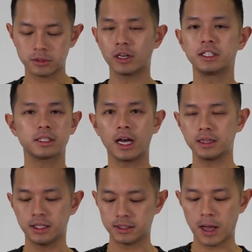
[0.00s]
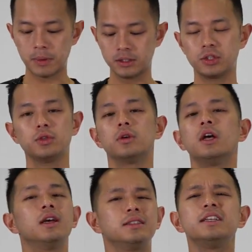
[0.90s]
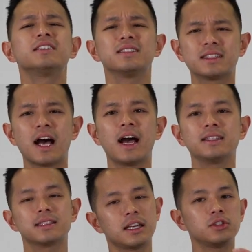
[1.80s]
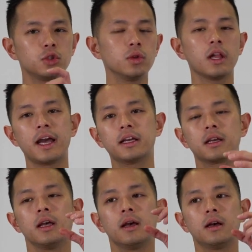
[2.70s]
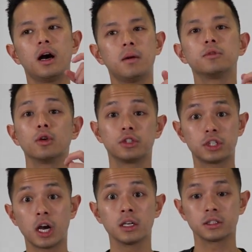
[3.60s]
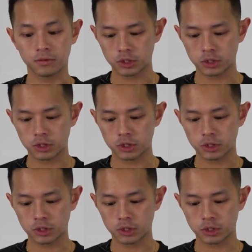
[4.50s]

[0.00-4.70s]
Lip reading: So I just cut these up into decent size because I do like those chunks of